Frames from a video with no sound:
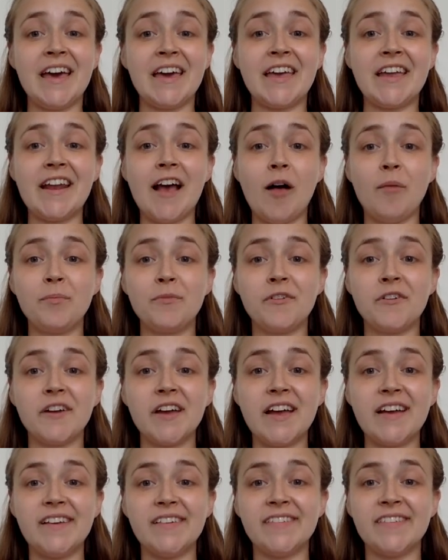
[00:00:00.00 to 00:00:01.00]
can help
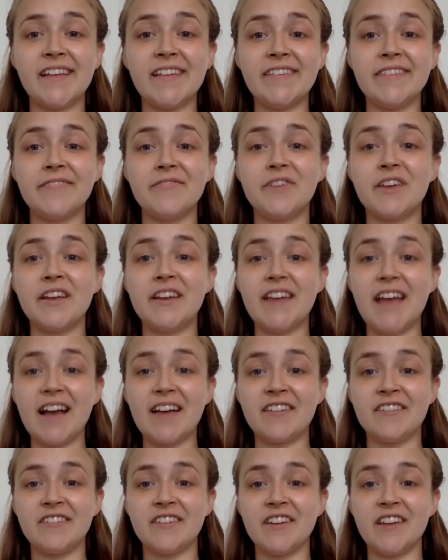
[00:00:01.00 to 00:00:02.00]
create a sense of
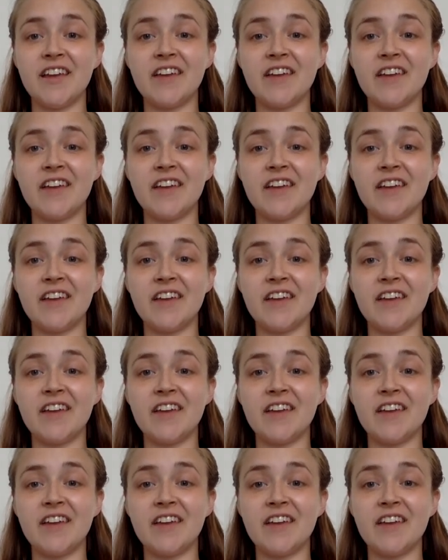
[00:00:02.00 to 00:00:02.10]
connection